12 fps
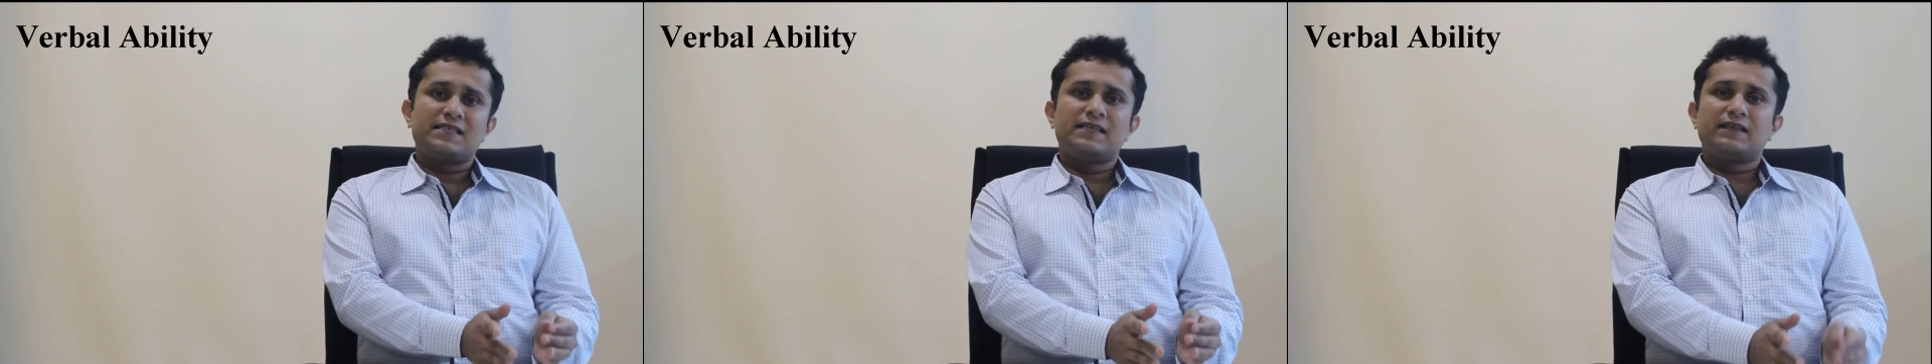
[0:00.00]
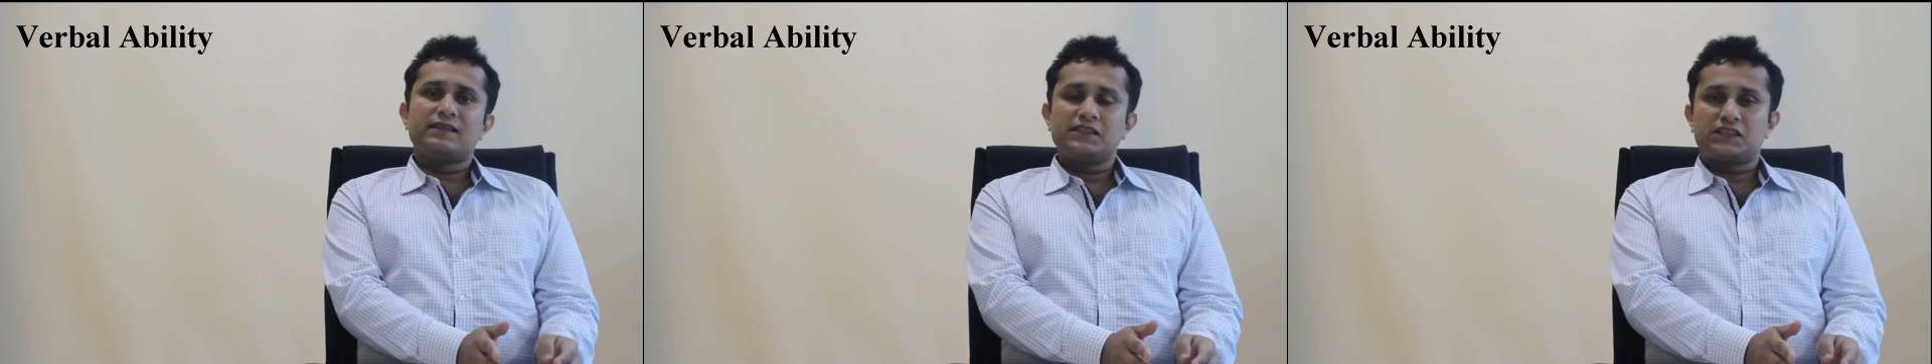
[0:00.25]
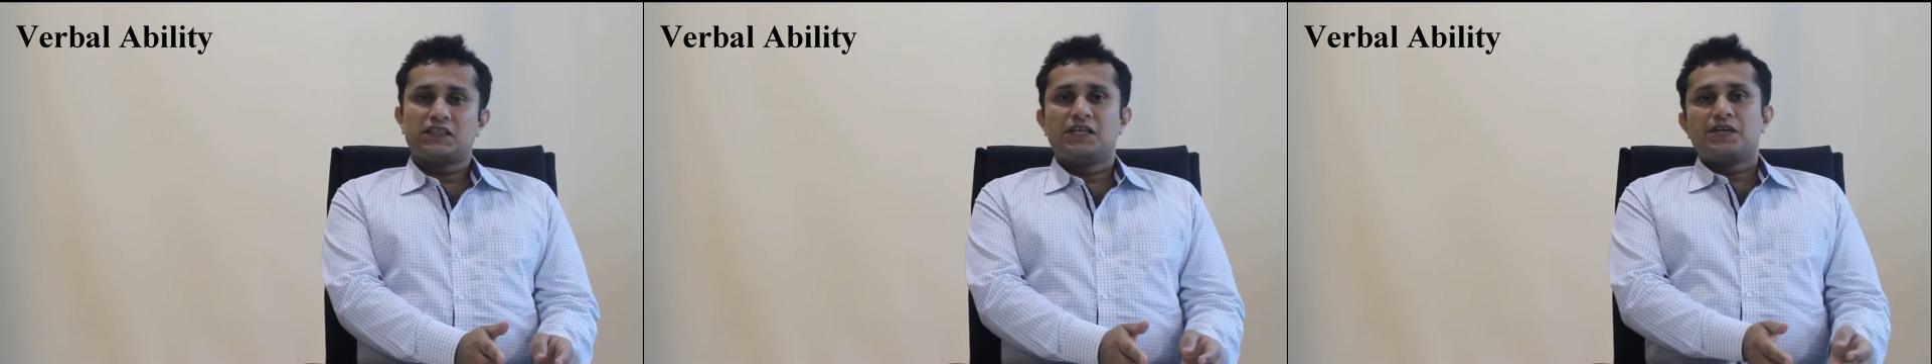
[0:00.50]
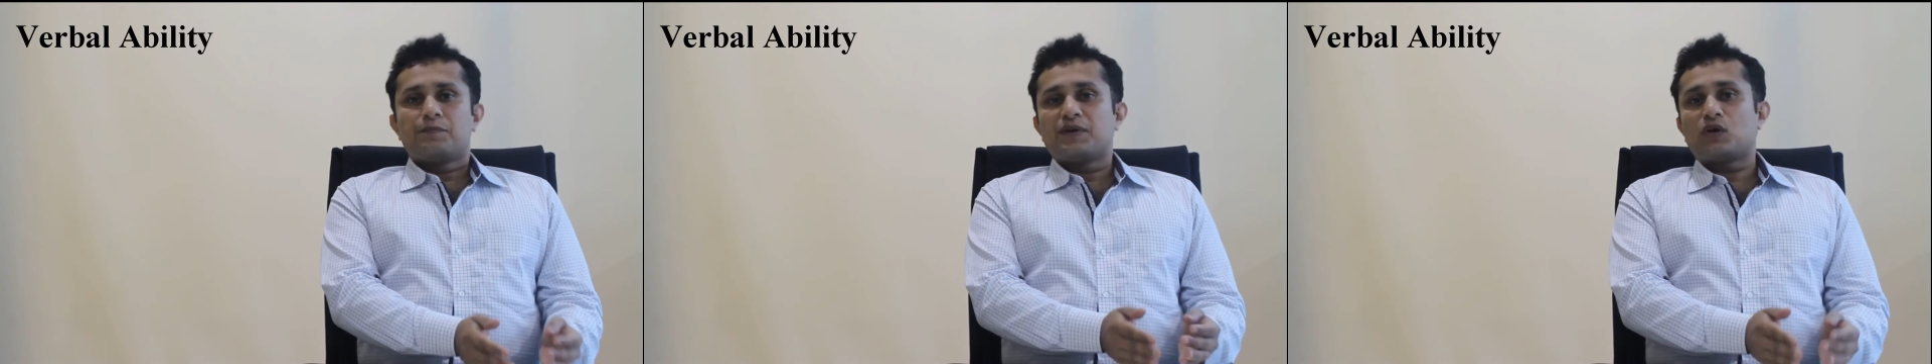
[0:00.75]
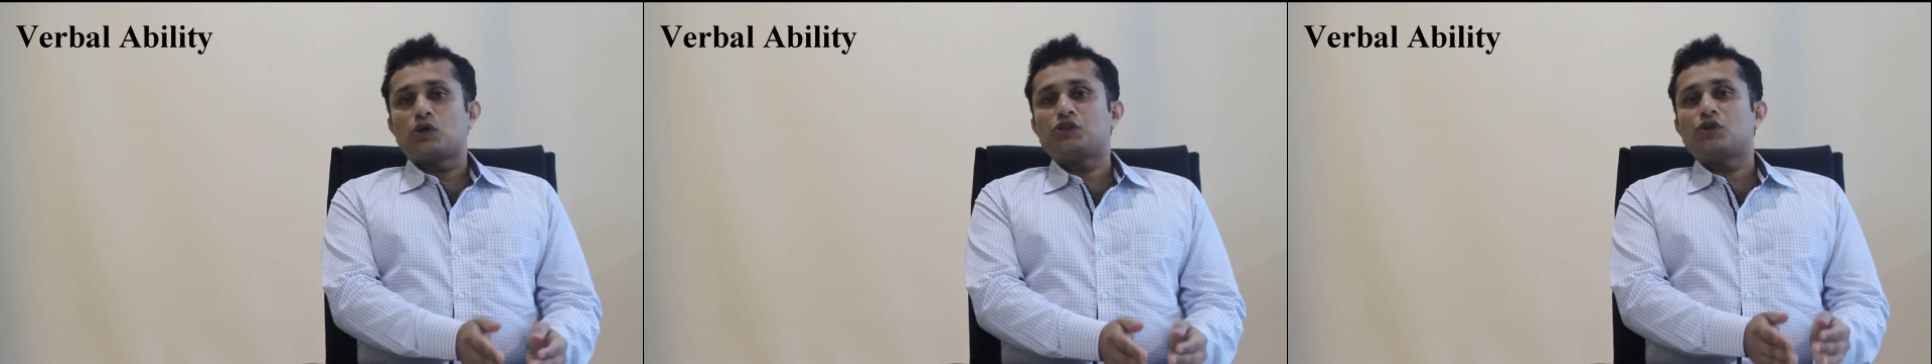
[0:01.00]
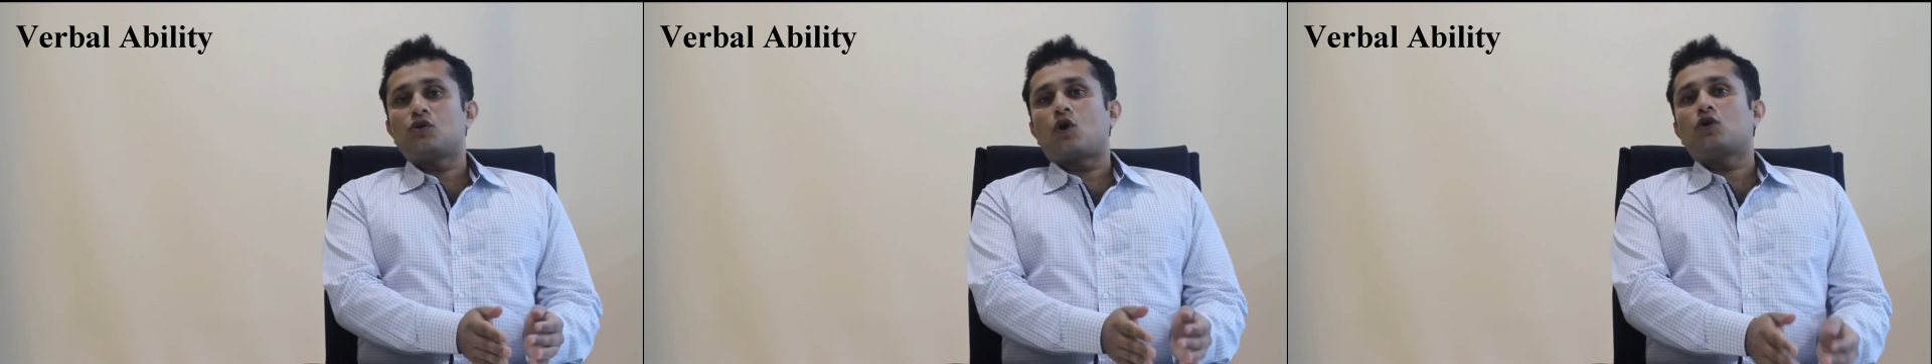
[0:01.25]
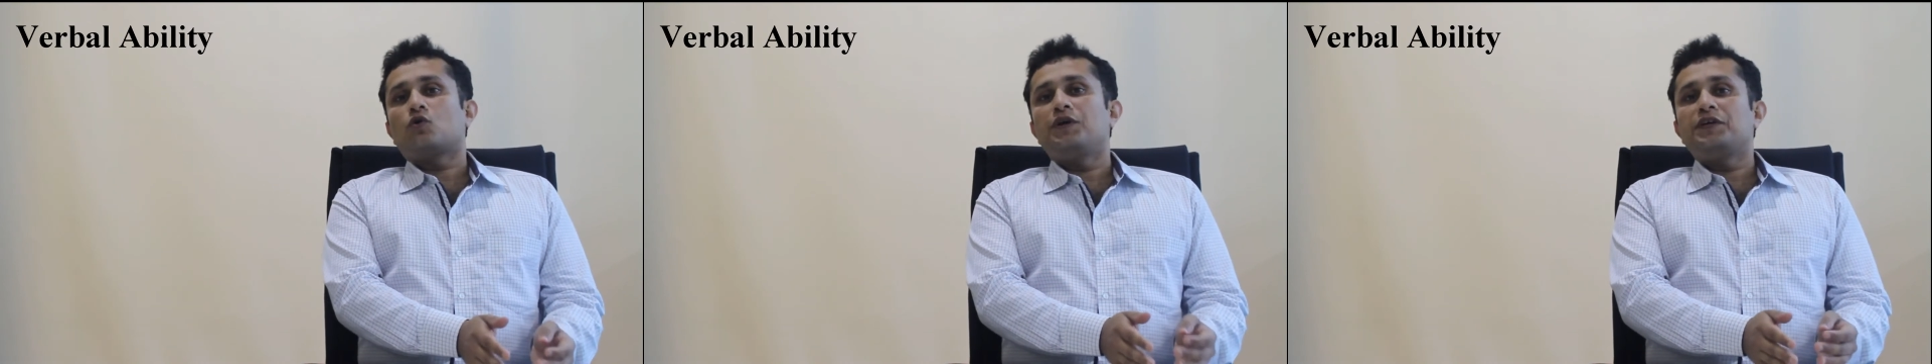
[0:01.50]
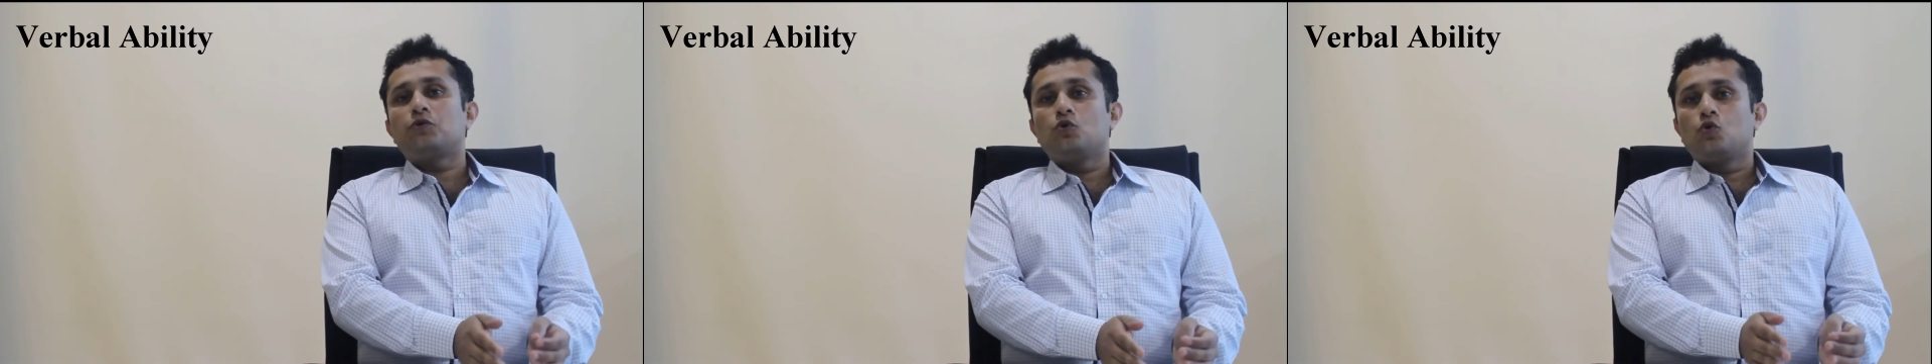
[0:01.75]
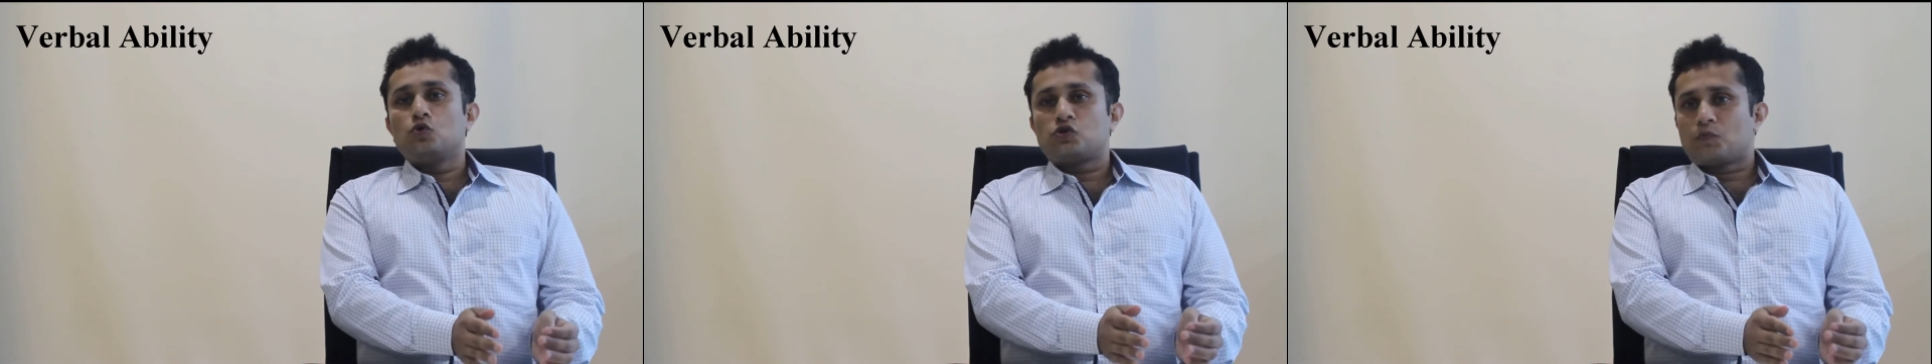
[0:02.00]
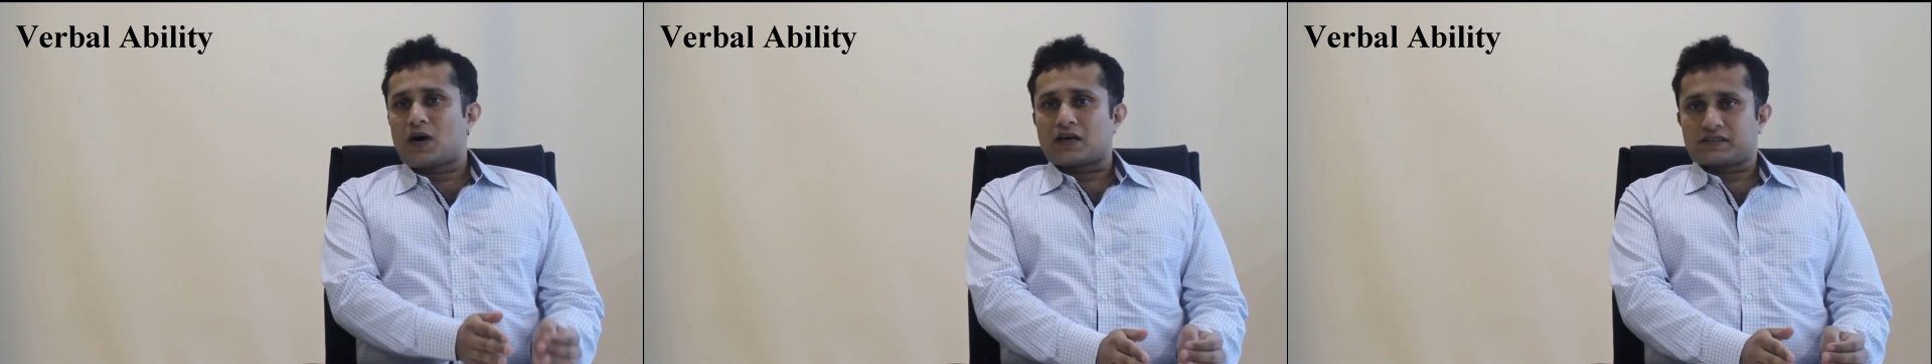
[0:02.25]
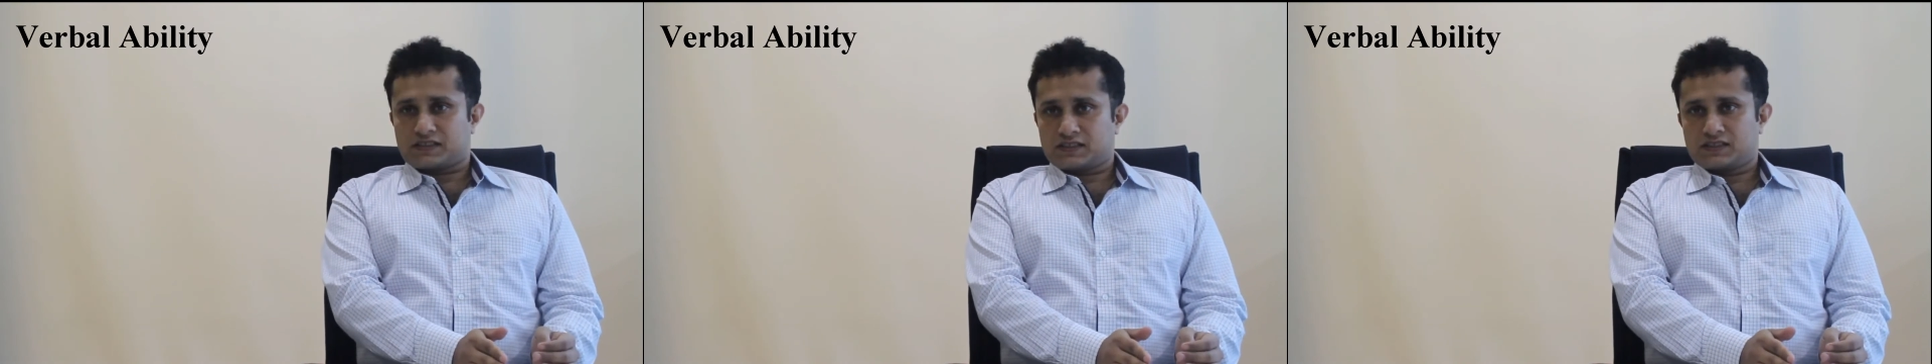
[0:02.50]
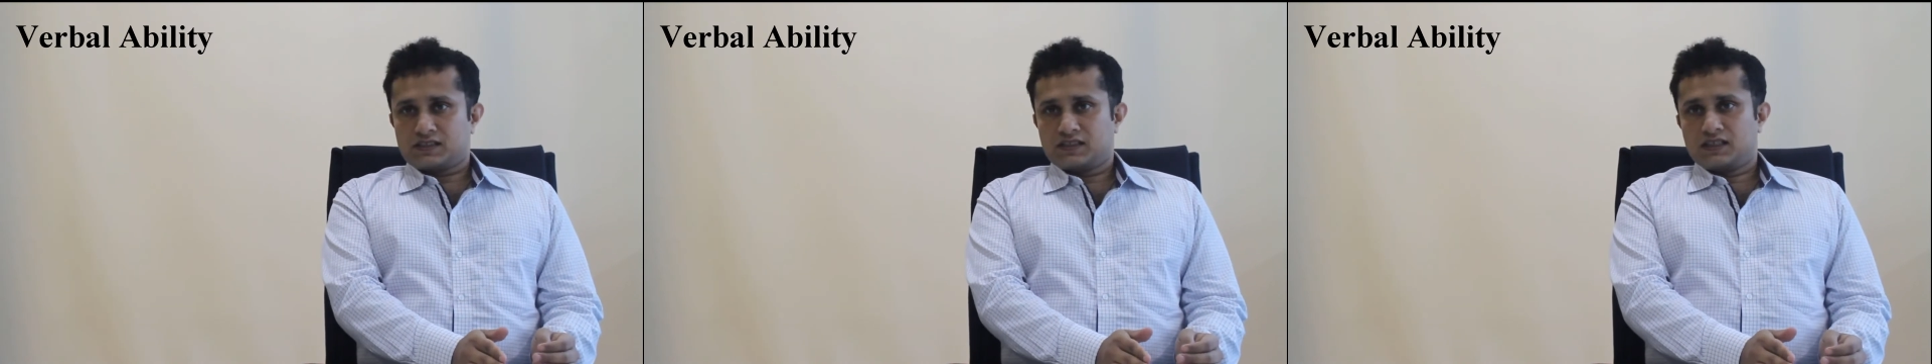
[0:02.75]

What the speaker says: English, because you are not going to lose marks.